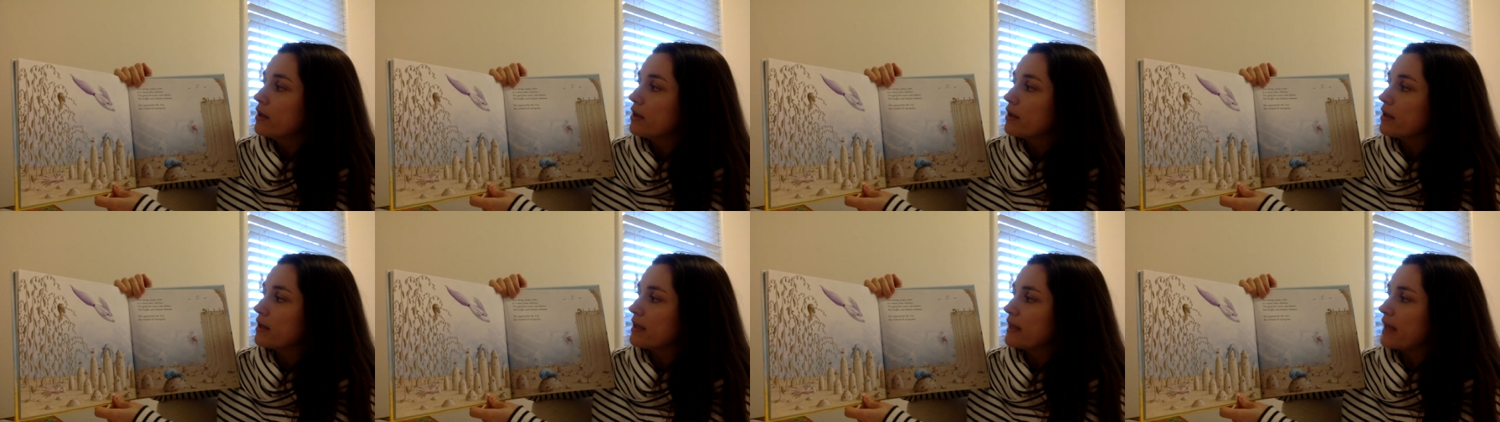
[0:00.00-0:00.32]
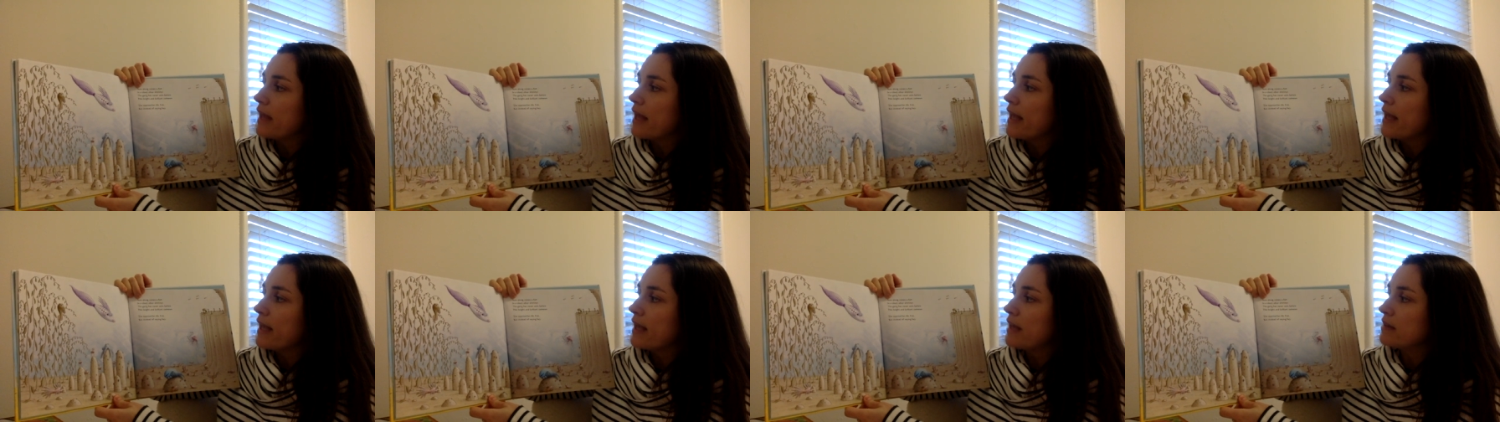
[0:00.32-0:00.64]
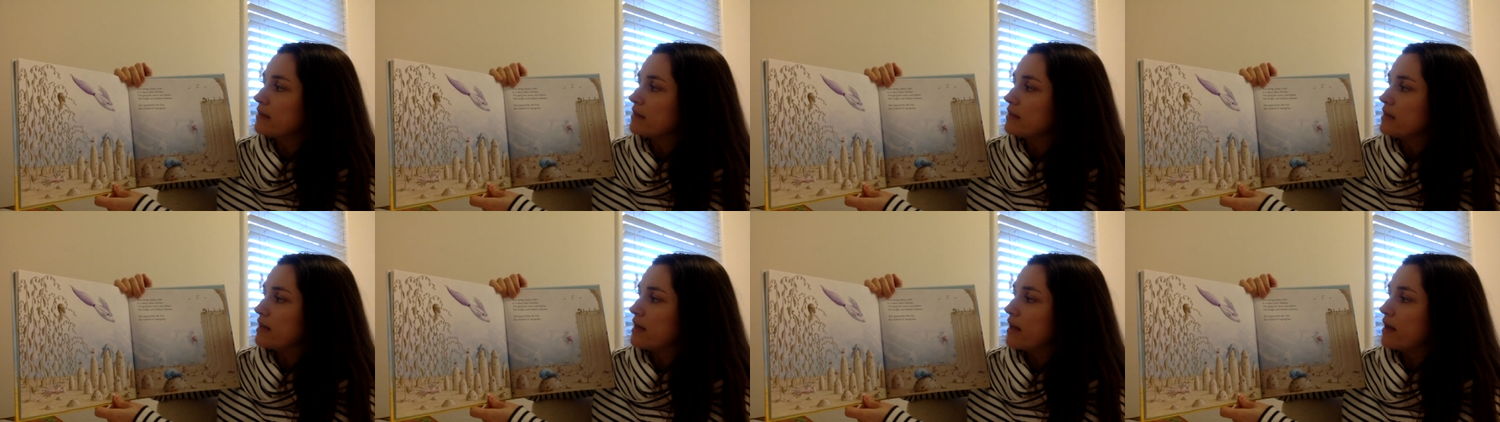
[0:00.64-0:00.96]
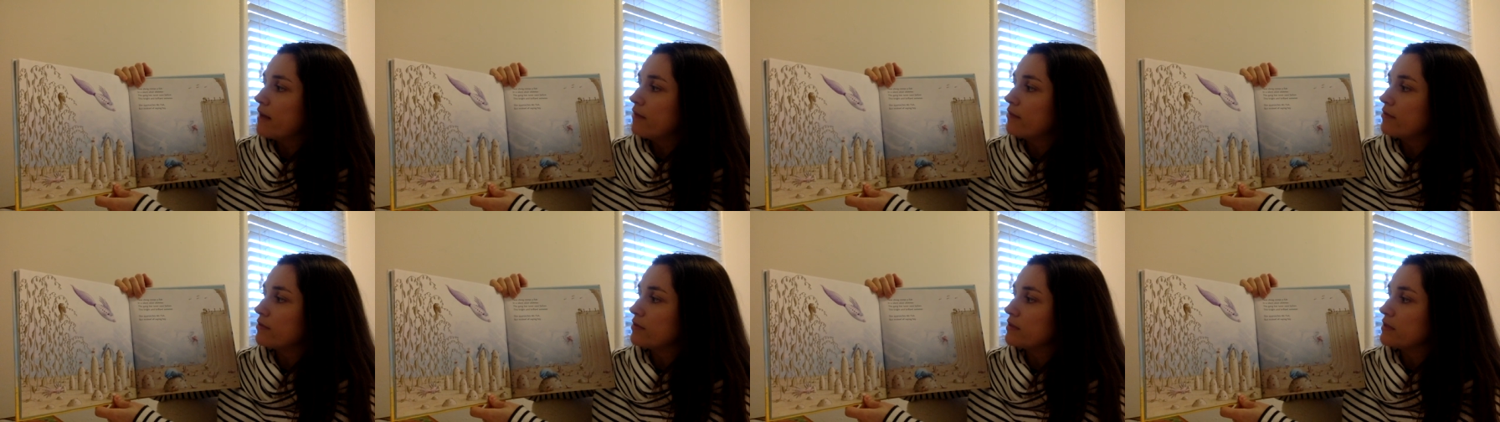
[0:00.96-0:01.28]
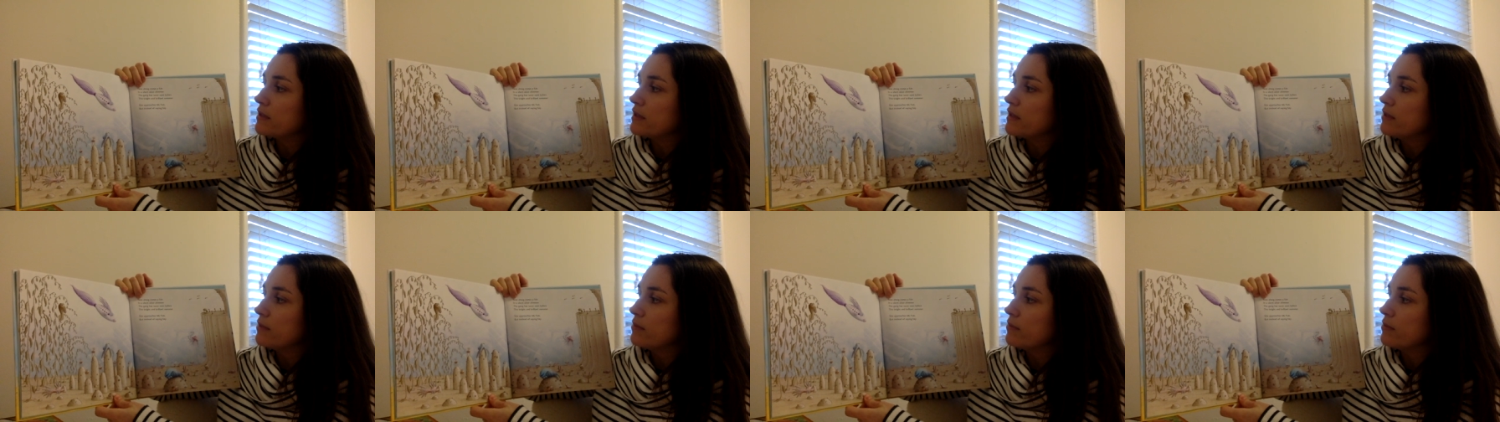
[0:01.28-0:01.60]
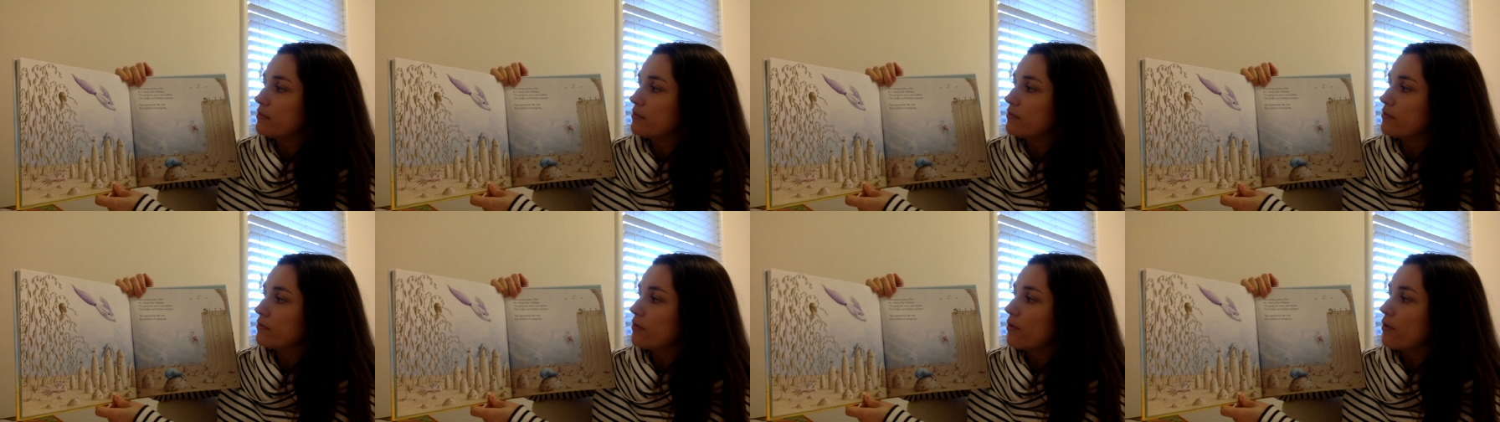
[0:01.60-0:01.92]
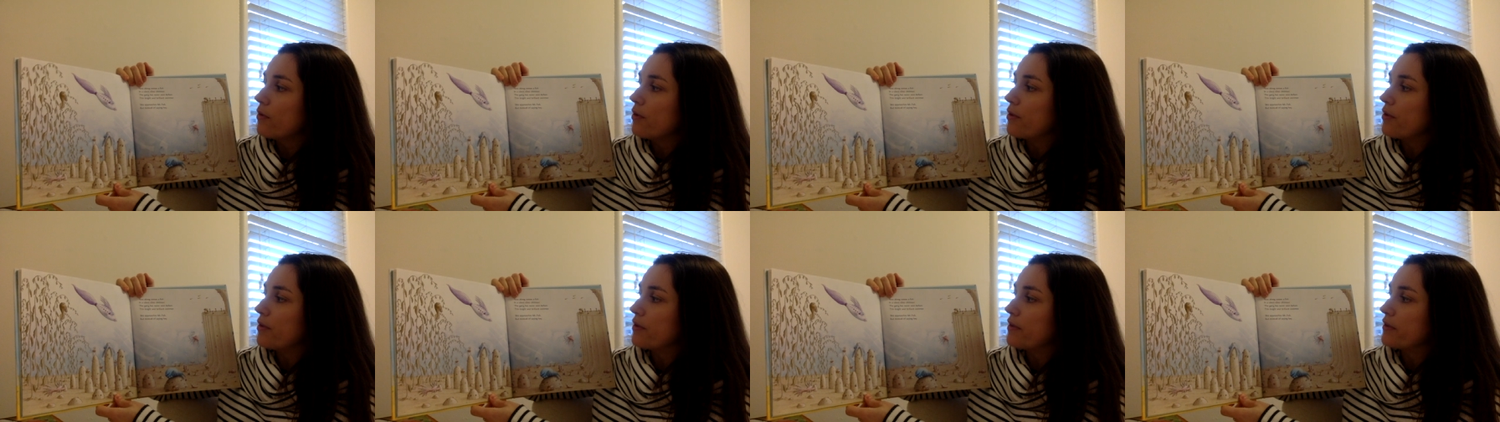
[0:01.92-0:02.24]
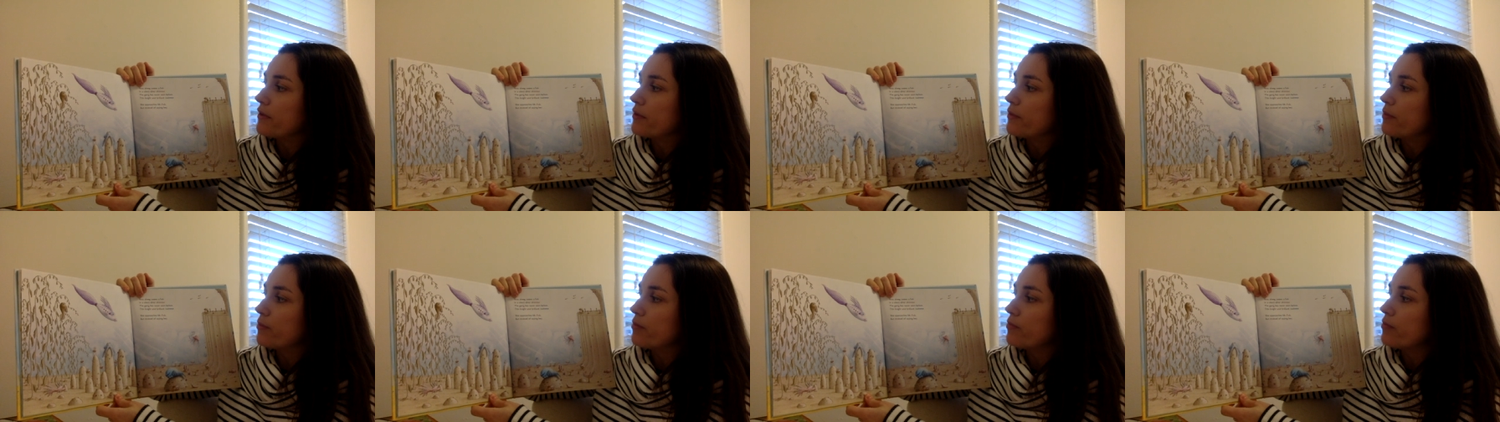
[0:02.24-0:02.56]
The gang has never seen before this